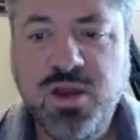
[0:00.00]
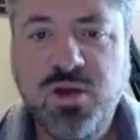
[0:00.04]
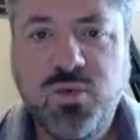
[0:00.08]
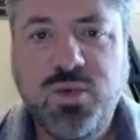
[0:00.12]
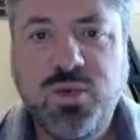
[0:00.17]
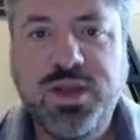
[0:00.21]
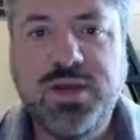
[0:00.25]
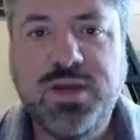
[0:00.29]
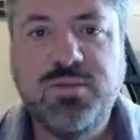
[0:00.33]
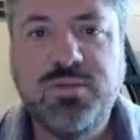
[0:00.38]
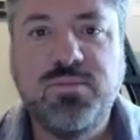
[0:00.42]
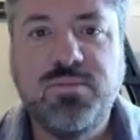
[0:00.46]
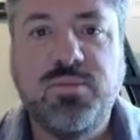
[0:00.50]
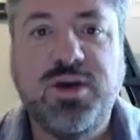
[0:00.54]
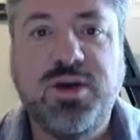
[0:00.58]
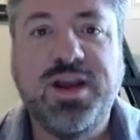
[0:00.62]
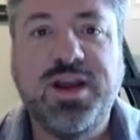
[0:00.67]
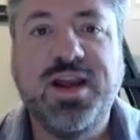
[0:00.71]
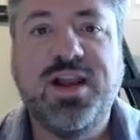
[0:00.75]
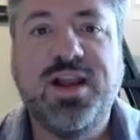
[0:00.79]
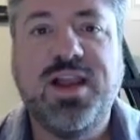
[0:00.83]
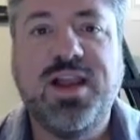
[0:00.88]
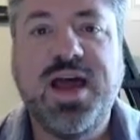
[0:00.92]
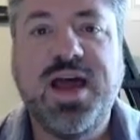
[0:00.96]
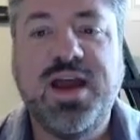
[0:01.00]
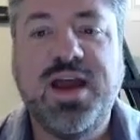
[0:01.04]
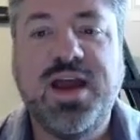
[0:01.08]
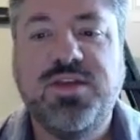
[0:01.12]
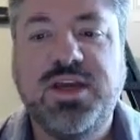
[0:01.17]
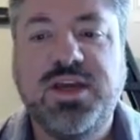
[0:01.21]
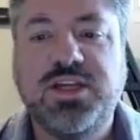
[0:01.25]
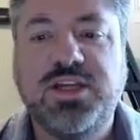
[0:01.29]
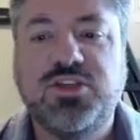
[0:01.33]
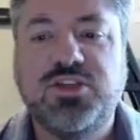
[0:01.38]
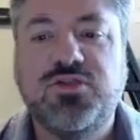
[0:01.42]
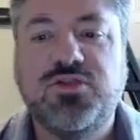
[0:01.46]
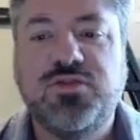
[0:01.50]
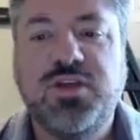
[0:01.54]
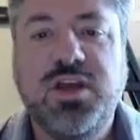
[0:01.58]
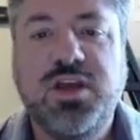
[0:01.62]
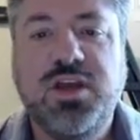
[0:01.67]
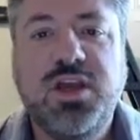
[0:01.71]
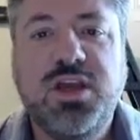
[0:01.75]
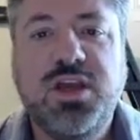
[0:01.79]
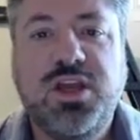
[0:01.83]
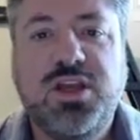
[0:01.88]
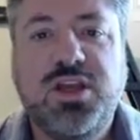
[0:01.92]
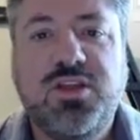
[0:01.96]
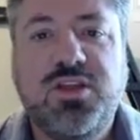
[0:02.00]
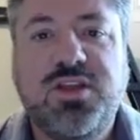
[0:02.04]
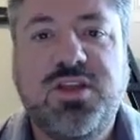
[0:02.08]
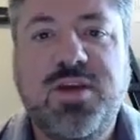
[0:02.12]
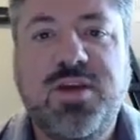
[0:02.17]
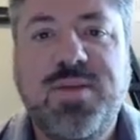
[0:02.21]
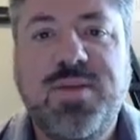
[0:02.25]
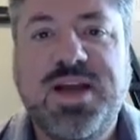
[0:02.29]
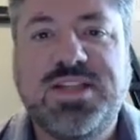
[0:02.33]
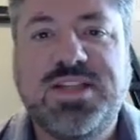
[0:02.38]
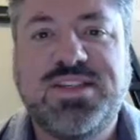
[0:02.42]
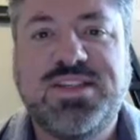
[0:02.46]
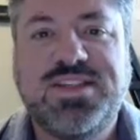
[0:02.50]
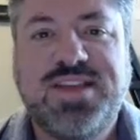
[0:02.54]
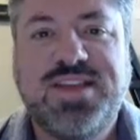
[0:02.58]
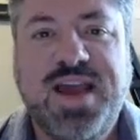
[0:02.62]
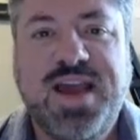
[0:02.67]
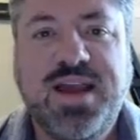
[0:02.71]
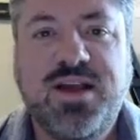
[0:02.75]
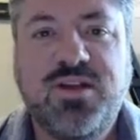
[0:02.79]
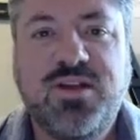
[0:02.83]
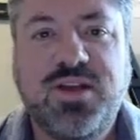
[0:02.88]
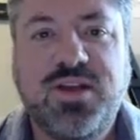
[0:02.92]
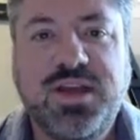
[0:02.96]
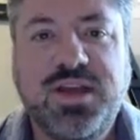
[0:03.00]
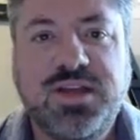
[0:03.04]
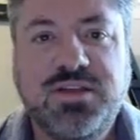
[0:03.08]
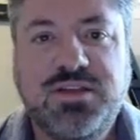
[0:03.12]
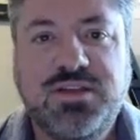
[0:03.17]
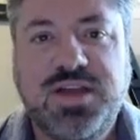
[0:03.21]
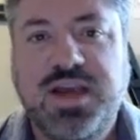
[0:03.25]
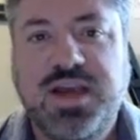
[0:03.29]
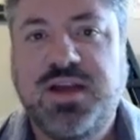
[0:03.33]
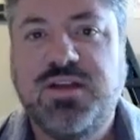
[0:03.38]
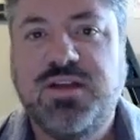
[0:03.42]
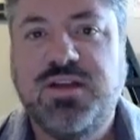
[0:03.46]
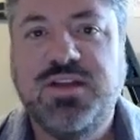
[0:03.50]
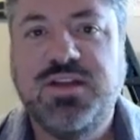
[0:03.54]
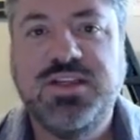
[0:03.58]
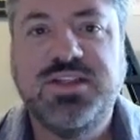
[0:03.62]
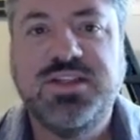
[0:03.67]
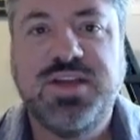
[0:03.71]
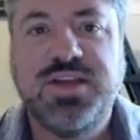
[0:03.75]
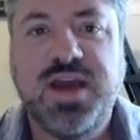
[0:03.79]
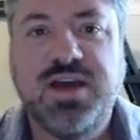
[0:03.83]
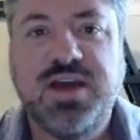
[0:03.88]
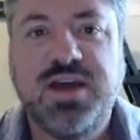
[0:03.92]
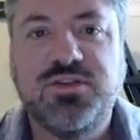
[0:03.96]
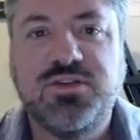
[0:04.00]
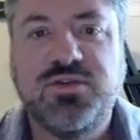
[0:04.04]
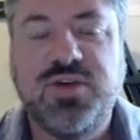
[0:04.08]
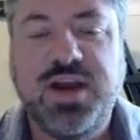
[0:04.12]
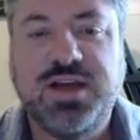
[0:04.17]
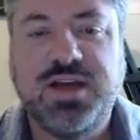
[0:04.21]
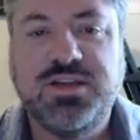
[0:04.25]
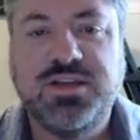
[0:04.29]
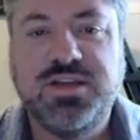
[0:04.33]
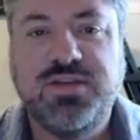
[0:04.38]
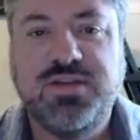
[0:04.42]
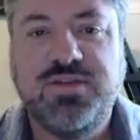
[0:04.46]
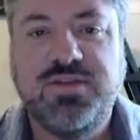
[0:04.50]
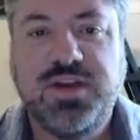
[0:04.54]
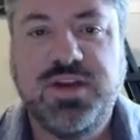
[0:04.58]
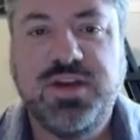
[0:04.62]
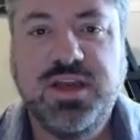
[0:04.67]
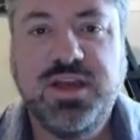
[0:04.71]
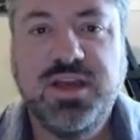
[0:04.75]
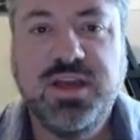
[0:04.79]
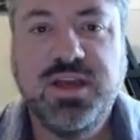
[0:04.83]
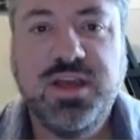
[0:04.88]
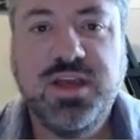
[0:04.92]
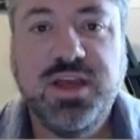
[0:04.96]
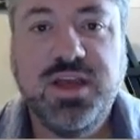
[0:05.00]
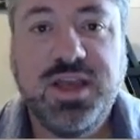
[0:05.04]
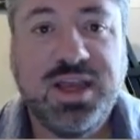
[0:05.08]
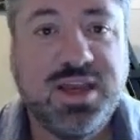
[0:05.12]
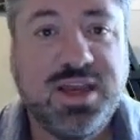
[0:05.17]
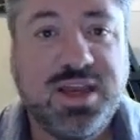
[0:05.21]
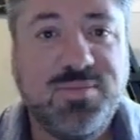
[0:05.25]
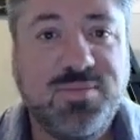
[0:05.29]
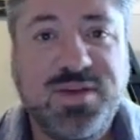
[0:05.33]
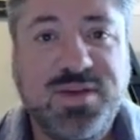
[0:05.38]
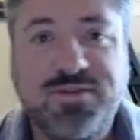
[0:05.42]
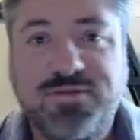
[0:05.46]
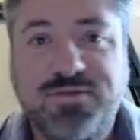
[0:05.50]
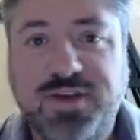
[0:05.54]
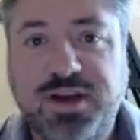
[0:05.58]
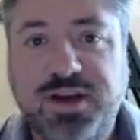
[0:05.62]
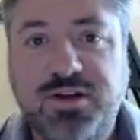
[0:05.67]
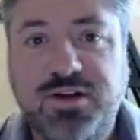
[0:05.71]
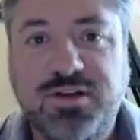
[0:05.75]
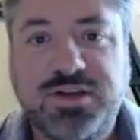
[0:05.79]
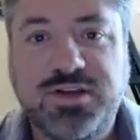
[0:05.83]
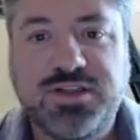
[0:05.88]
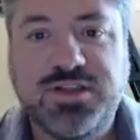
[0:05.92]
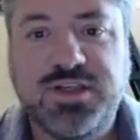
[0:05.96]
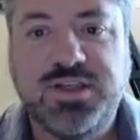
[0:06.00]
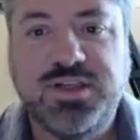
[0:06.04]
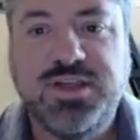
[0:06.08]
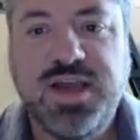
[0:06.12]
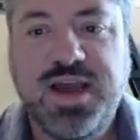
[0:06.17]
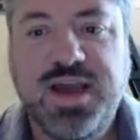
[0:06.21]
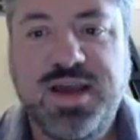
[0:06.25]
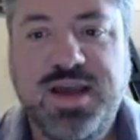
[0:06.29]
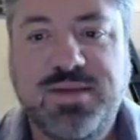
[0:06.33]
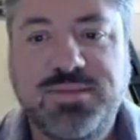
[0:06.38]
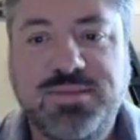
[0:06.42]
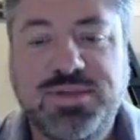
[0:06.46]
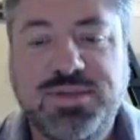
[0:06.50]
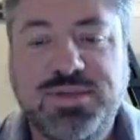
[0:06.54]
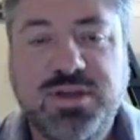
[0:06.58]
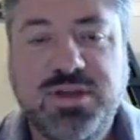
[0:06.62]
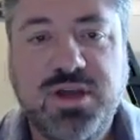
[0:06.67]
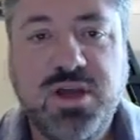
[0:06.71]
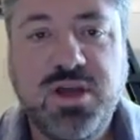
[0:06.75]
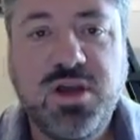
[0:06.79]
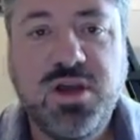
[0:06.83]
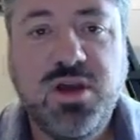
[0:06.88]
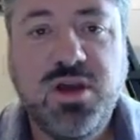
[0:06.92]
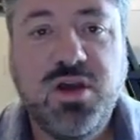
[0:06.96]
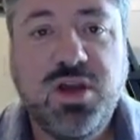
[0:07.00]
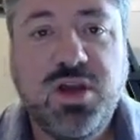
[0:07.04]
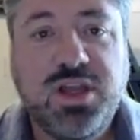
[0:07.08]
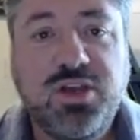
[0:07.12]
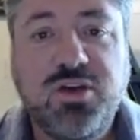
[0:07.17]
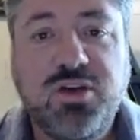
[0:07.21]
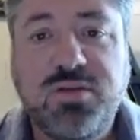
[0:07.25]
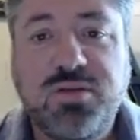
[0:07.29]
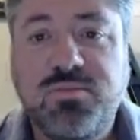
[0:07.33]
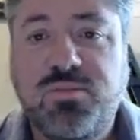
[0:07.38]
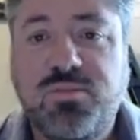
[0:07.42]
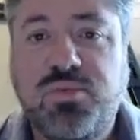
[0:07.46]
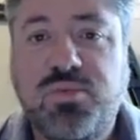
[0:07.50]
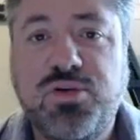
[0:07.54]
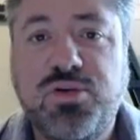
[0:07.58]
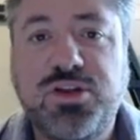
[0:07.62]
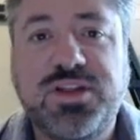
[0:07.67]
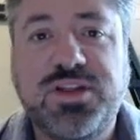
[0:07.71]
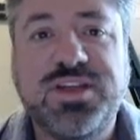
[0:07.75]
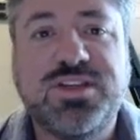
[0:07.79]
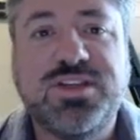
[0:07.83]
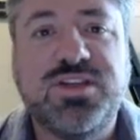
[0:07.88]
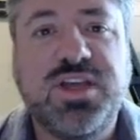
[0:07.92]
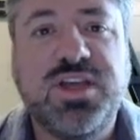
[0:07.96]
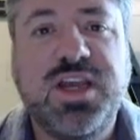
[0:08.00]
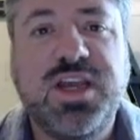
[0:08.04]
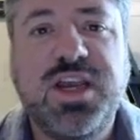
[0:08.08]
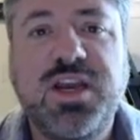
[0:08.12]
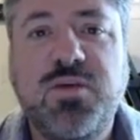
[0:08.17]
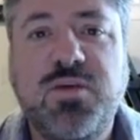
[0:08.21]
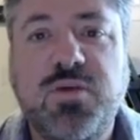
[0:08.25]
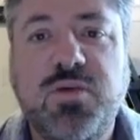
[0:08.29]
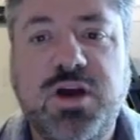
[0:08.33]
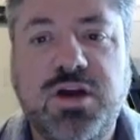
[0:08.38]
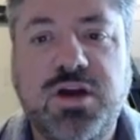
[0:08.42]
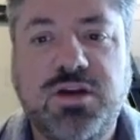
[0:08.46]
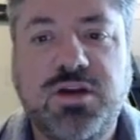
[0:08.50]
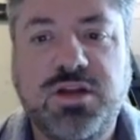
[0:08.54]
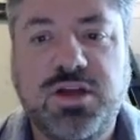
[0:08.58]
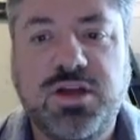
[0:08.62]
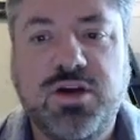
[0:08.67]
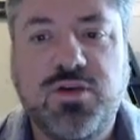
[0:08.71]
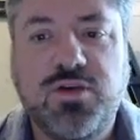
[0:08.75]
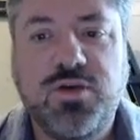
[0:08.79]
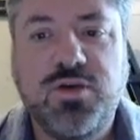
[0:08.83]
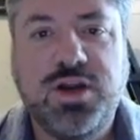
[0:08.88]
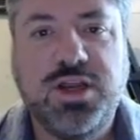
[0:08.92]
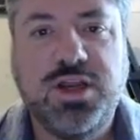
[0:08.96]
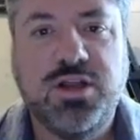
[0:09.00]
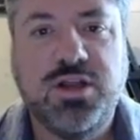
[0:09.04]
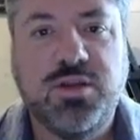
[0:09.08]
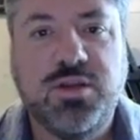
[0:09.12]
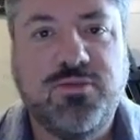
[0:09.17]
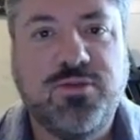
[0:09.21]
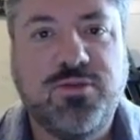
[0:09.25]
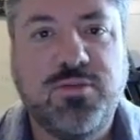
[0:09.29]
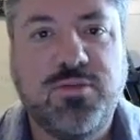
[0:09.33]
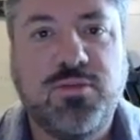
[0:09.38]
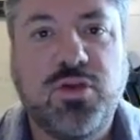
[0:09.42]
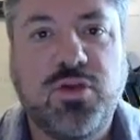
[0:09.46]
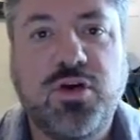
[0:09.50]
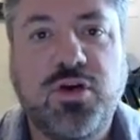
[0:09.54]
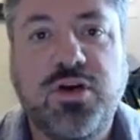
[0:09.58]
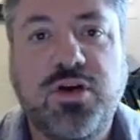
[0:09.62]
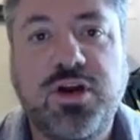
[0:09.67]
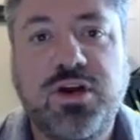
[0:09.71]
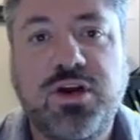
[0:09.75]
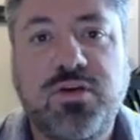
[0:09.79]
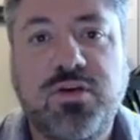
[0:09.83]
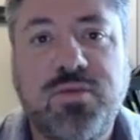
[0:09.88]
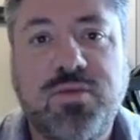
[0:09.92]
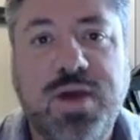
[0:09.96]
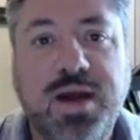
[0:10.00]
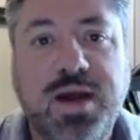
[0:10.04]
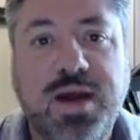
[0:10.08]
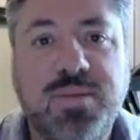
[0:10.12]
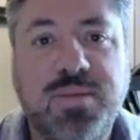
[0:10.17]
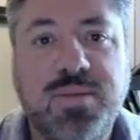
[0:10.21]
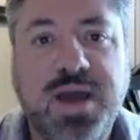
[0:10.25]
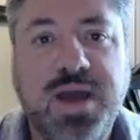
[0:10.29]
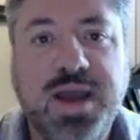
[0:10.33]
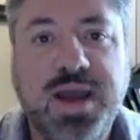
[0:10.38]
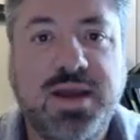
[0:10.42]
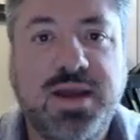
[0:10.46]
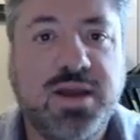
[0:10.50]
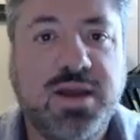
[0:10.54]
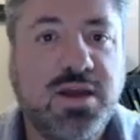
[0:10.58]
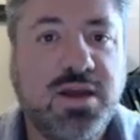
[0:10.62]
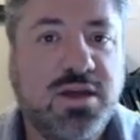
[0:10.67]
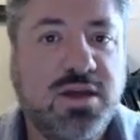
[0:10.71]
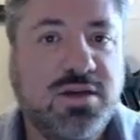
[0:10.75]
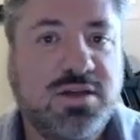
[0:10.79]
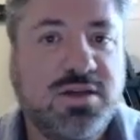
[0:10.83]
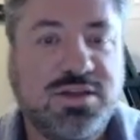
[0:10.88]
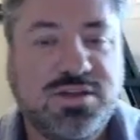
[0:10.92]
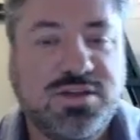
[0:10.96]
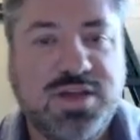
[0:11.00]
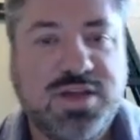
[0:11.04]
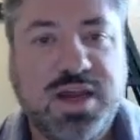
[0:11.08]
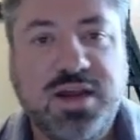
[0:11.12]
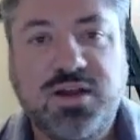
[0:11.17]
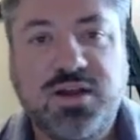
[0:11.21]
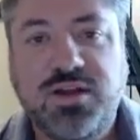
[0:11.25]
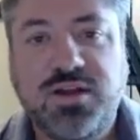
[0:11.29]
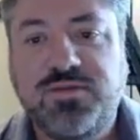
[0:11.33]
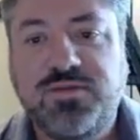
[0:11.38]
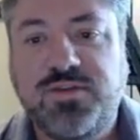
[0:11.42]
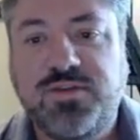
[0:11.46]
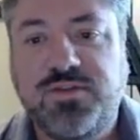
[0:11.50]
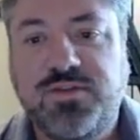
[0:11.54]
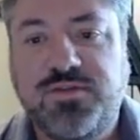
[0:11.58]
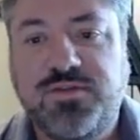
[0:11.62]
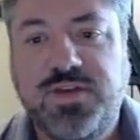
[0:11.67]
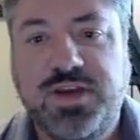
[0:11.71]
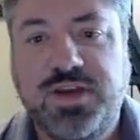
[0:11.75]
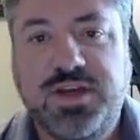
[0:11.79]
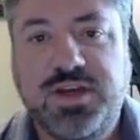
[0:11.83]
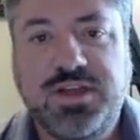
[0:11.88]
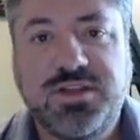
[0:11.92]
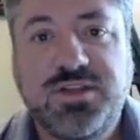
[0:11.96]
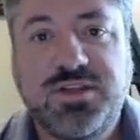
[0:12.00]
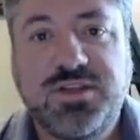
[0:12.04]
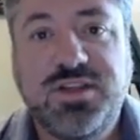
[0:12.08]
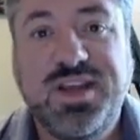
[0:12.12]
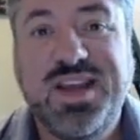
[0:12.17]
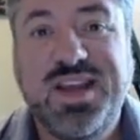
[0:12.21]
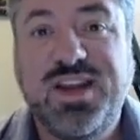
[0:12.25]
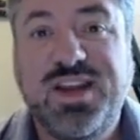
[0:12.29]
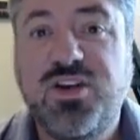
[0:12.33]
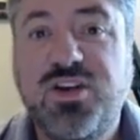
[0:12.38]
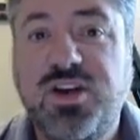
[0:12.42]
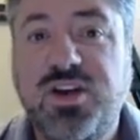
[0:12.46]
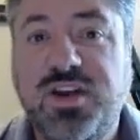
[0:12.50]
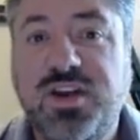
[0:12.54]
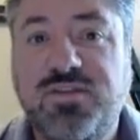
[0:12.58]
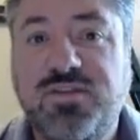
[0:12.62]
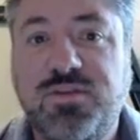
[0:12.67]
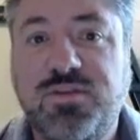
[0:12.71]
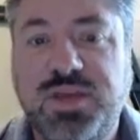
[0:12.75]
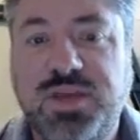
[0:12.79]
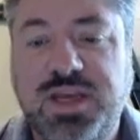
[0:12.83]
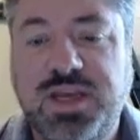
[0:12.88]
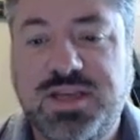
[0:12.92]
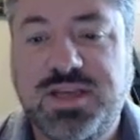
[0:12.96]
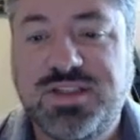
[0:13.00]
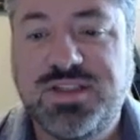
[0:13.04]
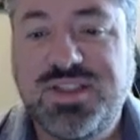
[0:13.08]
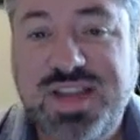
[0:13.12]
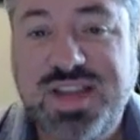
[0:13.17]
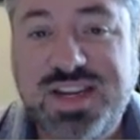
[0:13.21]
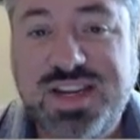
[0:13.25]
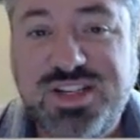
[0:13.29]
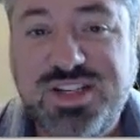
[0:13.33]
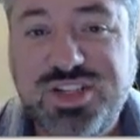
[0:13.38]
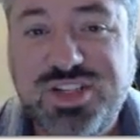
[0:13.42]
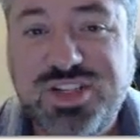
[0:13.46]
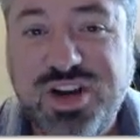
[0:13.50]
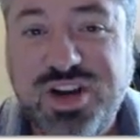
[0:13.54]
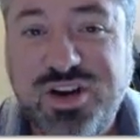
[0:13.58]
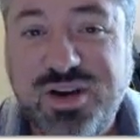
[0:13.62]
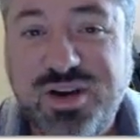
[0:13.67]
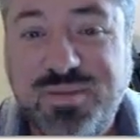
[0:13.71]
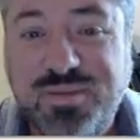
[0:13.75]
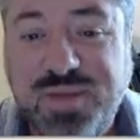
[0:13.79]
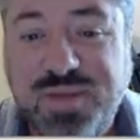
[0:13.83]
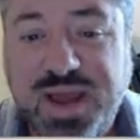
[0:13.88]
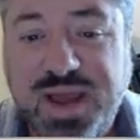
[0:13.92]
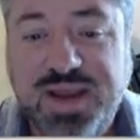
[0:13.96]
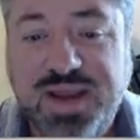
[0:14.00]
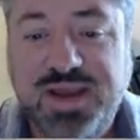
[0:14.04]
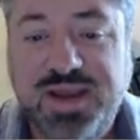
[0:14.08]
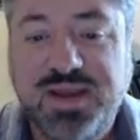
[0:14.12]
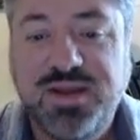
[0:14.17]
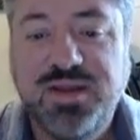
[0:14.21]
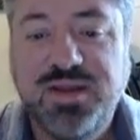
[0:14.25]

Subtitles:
We can bring in a lot of things. Think about cycling. Cycling is an outdoor activity. It can be vigorous at times. You can put this anywhere in the curriculum, from learning to ride a bike to cycling for fitness. It could even be a stationary bike.